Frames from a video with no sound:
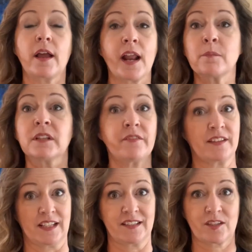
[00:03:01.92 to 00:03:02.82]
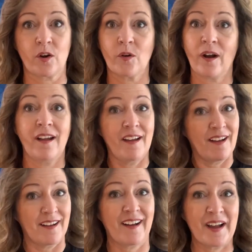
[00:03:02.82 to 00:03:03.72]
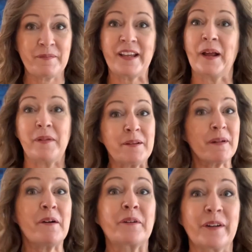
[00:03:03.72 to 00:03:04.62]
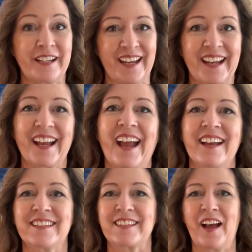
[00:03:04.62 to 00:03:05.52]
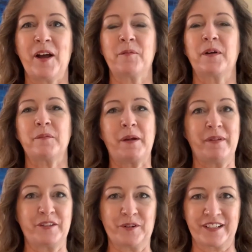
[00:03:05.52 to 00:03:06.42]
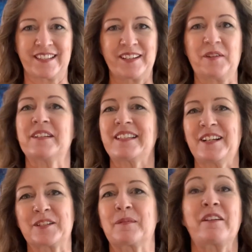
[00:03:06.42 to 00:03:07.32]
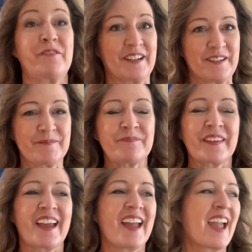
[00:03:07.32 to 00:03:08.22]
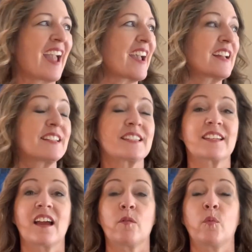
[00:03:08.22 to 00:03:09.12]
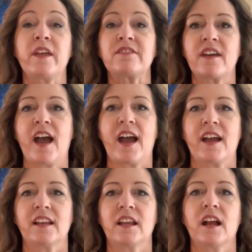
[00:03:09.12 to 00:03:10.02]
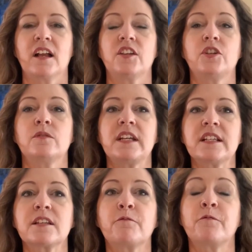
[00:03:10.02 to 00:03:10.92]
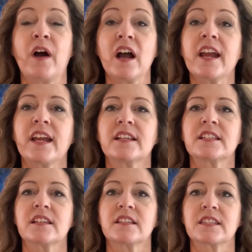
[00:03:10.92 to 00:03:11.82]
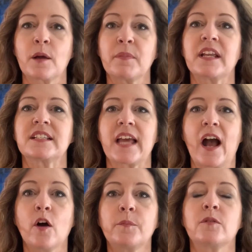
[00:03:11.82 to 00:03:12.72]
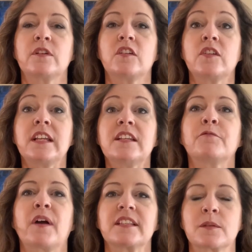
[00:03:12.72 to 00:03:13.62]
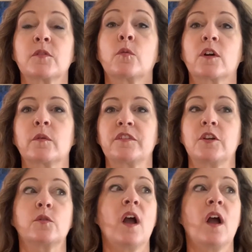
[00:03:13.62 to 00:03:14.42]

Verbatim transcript: and I'm living this. So, I mean, I'm eating my own cooking, as um, one of my mentors always tells me, Phil. And with that, you need to find somebody to help you. You need to find someone to work with you.